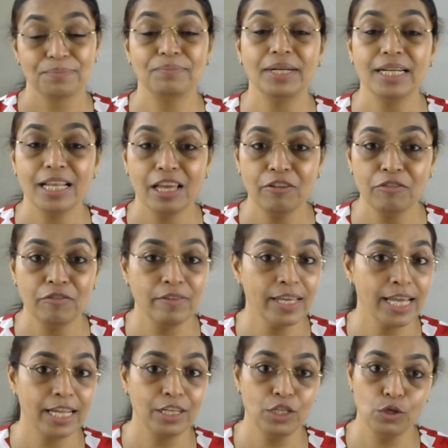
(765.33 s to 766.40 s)
But if we
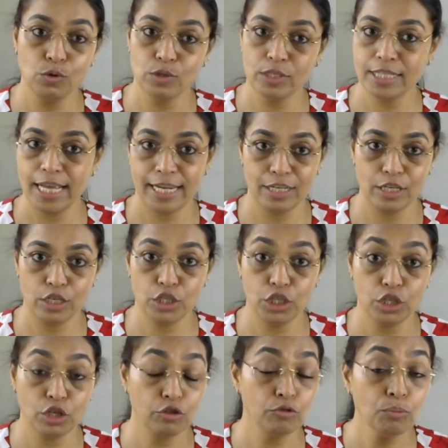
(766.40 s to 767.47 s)
can use the
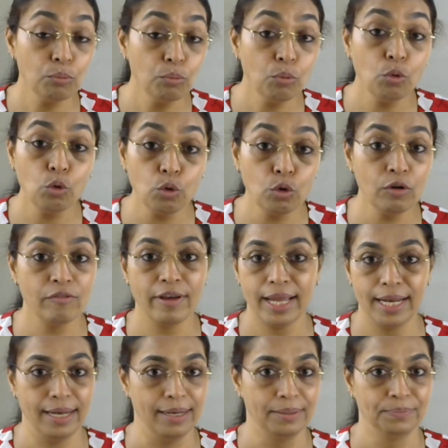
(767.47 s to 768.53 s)
energy of Moon
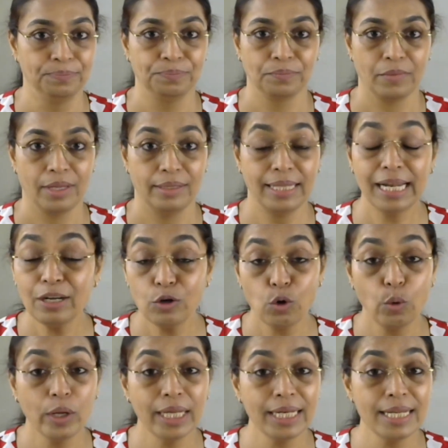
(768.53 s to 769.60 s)
well, then
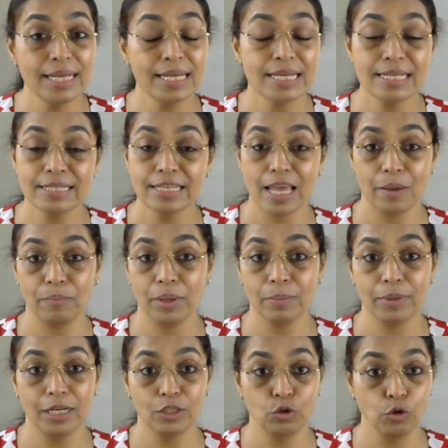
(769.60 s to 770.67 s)
Rohini is
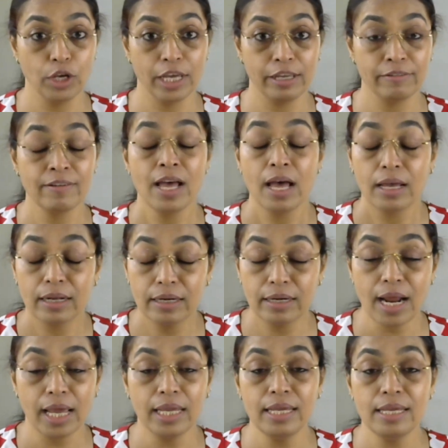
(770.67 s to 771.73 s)
capable to give
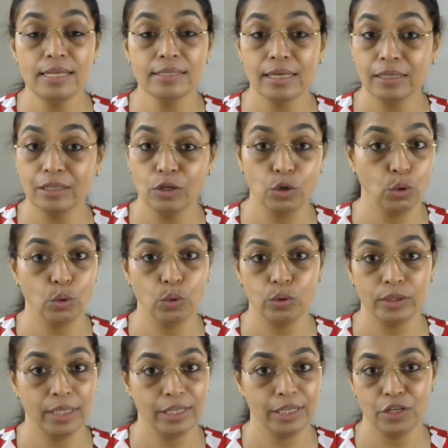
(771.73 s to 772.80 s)
rise and
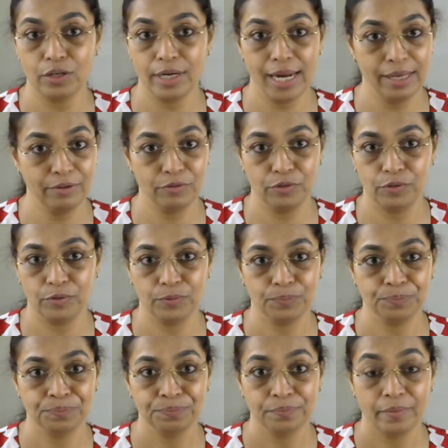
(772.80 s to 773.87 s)
growth in your life,
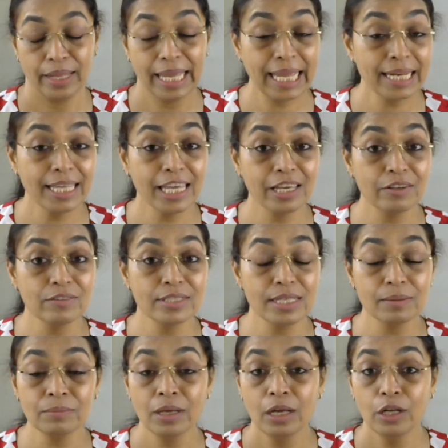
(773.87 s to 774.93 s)
can give
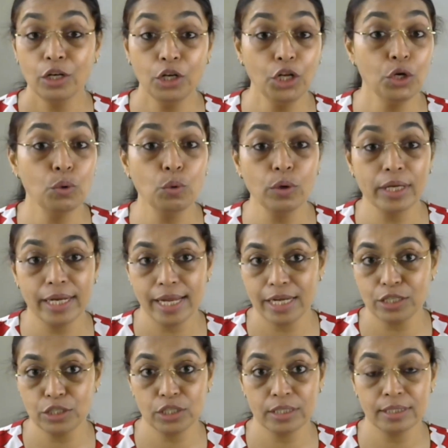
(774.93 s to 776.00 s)
some new
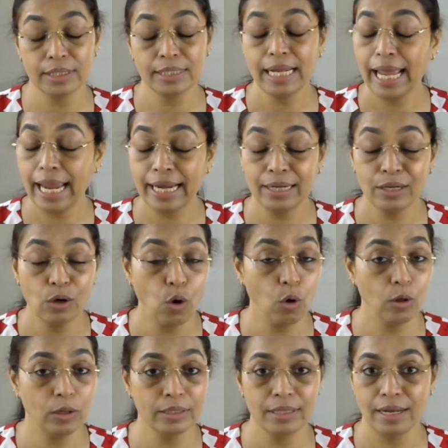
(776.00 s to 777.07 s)
creation at
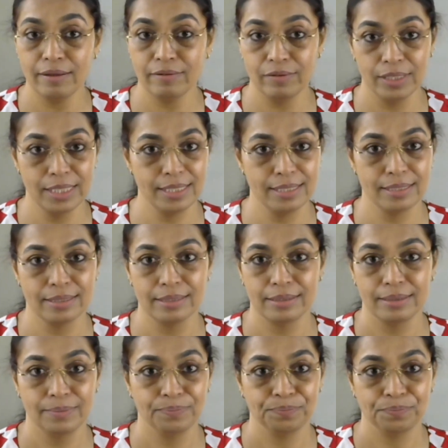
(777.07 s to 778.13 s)
all the levels,
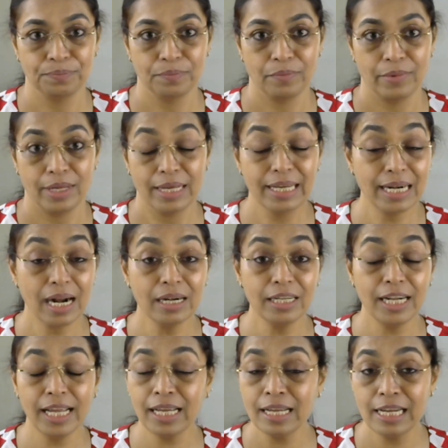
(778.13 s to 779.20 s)

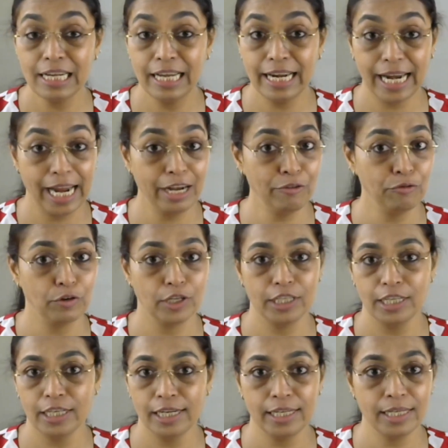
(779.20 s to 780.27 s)
granting great
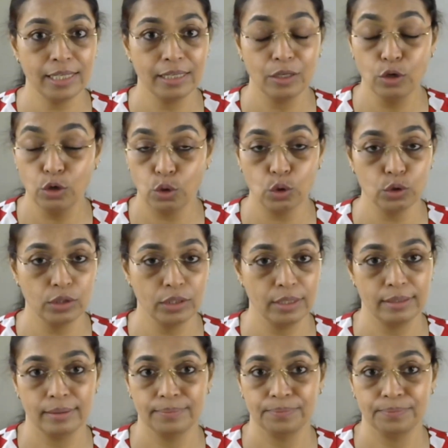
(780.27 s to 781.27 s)
fertility, growth.